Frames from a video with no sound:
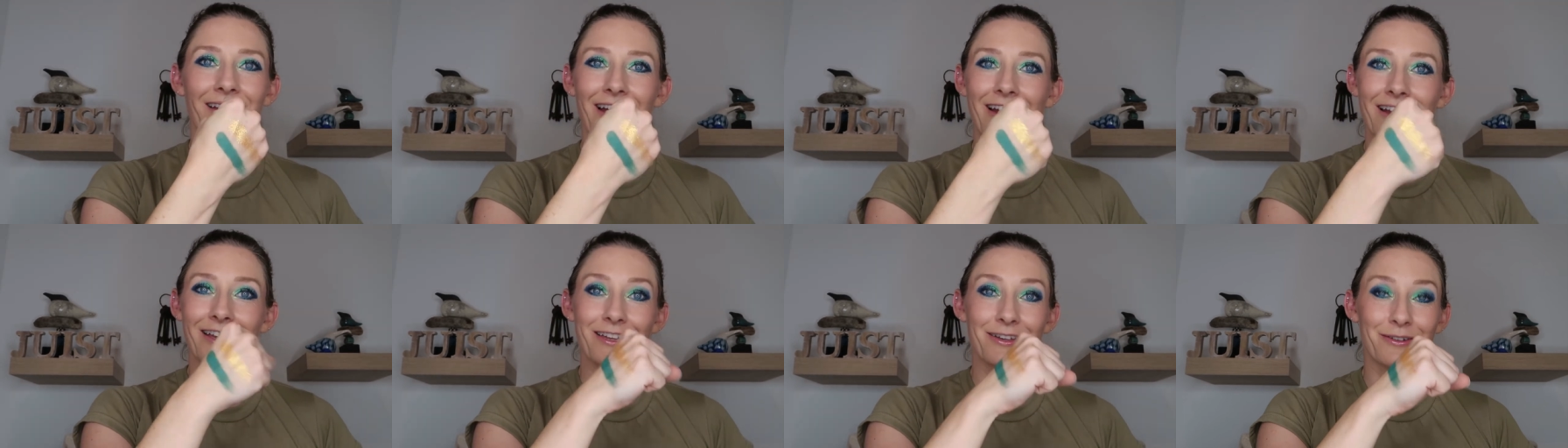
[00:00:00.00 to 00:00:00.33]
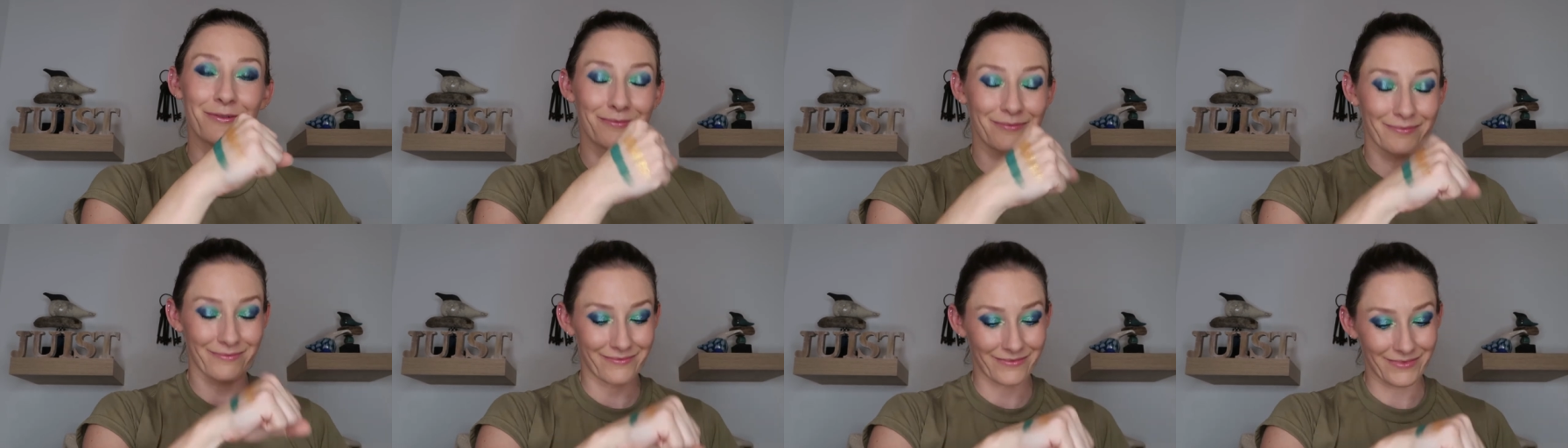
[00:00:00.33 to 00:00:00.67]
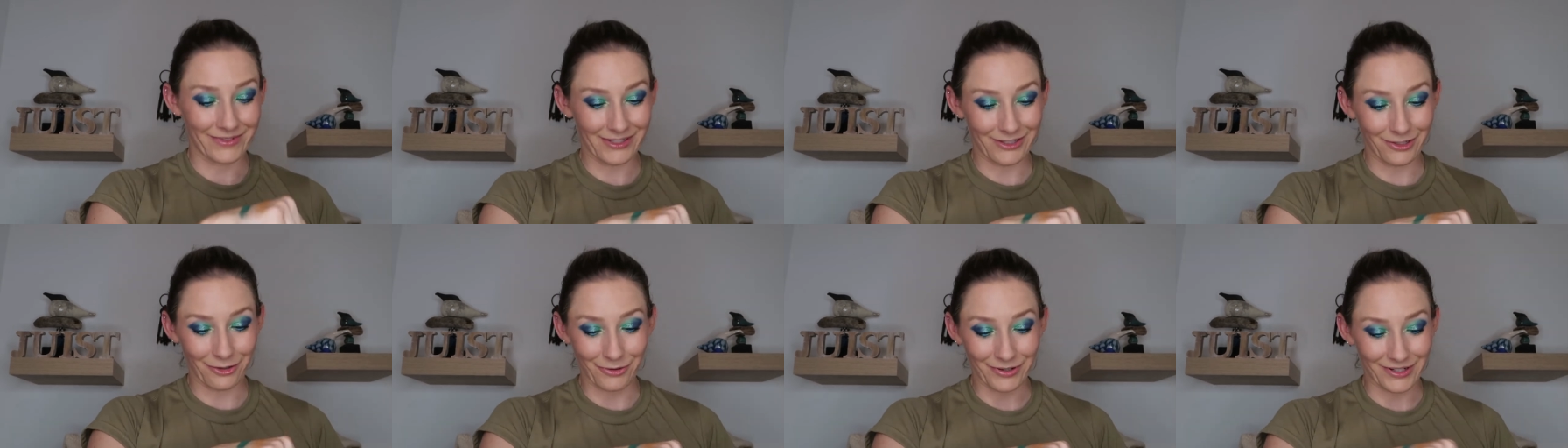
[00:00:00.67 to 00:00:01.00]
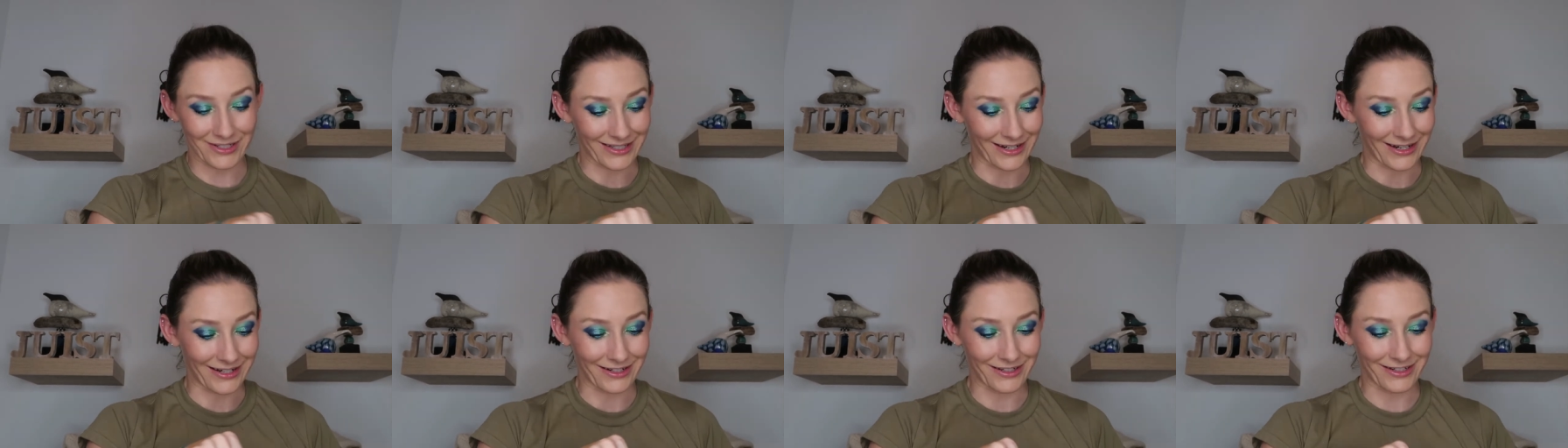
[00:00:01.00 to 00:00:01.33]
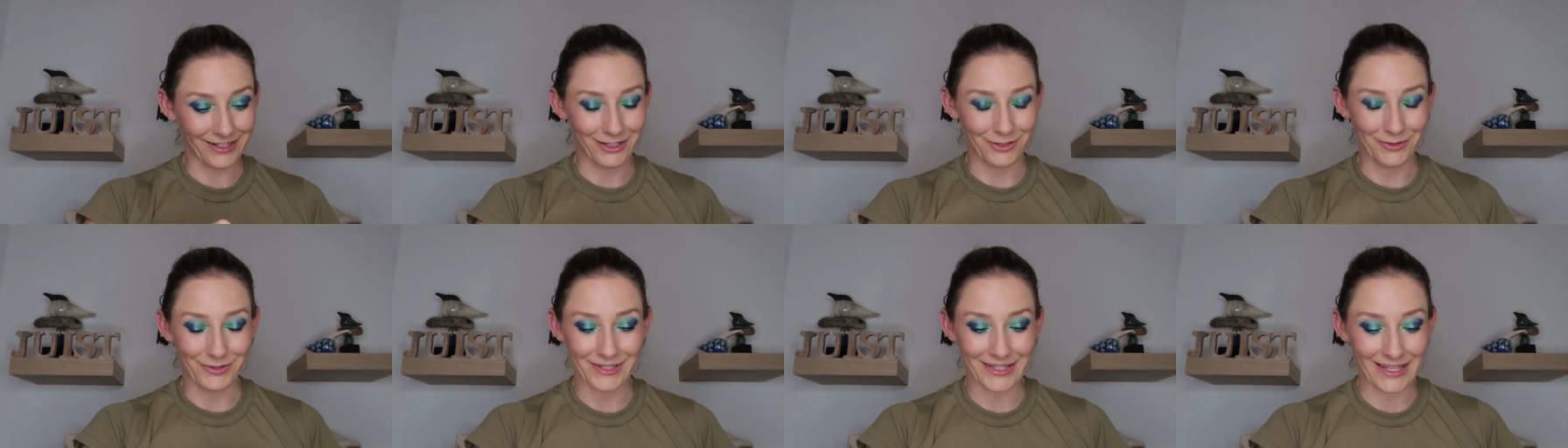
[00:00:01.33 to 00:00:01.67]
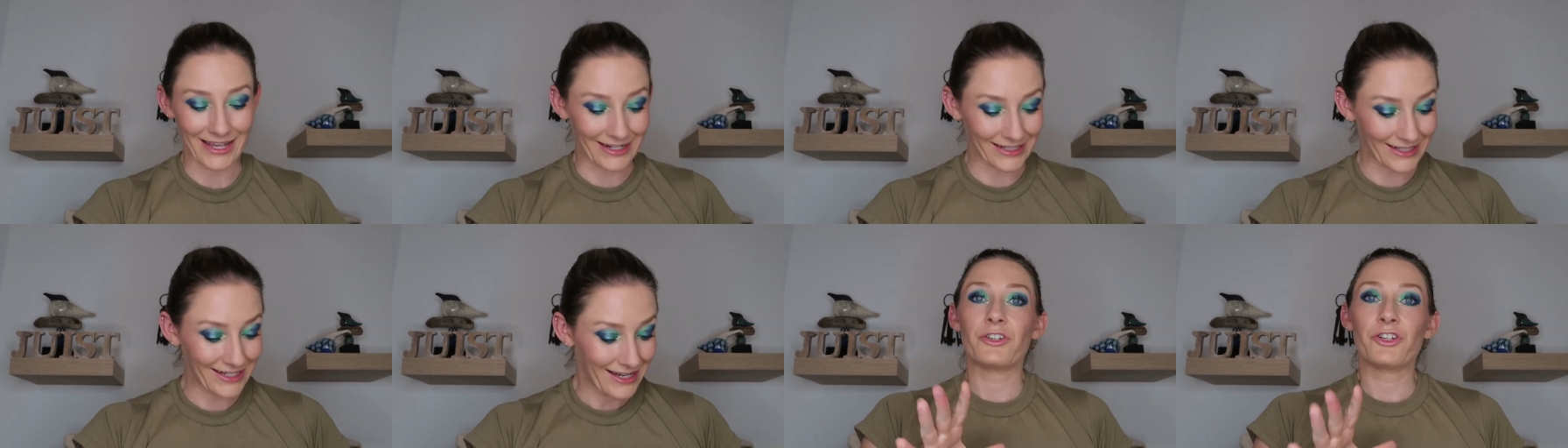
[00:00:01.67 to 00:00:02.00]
I am so excited to use that.